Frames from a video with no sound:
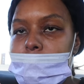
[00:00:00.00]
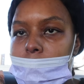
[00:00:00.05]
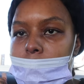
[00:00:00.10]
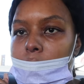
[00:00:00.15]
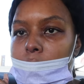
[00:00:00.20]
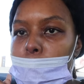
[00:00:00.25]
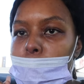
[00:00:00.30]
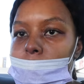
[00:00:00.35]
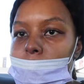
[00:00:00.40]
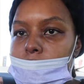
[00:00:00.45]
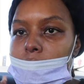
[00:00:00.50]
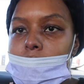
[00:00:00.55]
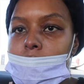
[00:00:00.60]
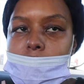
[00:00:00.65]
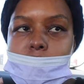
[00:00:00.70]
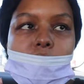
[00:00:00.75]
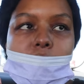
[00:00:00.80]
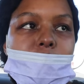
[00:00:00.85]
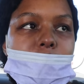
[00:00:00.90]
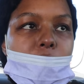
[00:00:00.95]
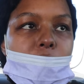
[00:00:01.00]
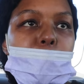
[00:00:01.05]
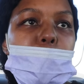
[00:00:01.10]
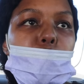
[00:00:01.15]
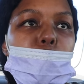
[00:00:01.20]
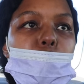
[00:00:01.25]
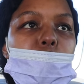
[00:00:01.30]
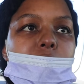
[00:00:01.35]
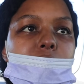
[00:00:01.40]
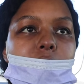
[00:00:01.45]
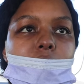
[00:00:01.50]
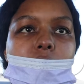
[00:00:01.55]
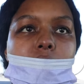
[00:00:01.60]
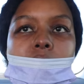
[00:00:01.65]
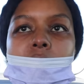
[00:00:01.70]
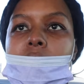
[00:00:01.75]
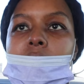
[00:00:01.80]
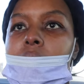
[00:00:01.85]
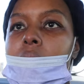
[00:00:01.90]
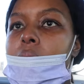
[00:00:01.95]
Nami sing sing tembu Uti.
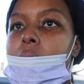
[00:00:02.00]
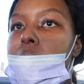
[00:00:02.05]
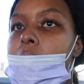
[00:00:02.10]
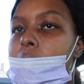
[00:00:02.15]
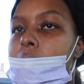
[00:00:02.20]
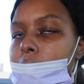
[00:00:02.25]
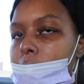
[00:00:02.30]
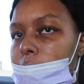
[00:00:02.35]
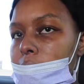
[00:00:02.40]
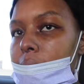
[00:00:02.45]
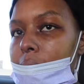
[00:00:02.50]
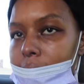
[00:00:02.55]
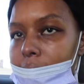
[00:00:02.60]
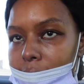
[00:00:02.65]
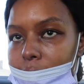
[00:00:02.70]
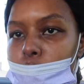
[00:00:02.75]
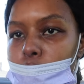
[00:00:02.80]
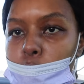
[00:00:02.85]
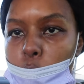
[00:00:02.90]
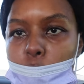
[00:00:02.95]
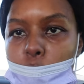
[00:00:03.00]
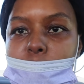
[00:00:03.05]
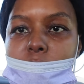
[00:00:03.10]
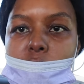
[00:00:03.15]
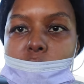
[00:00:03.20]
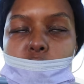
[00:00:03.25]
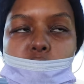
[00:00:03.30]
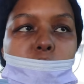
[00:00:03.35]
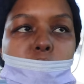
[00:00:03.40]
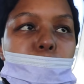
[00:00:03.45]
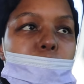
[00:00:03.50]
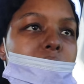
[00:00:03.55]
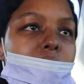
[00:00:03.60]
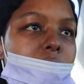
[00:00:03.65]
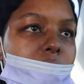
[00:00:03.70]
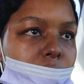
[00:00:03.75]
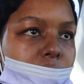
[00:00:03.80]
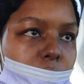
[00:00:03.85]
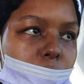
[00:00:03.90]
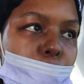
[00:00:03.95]
Let's hope they start
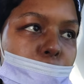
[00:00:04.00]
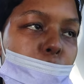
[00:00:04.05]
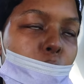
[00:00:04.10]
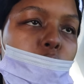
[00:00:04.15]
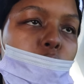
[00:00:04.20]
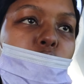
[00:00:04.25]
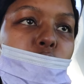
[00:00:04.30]
picking the Bolt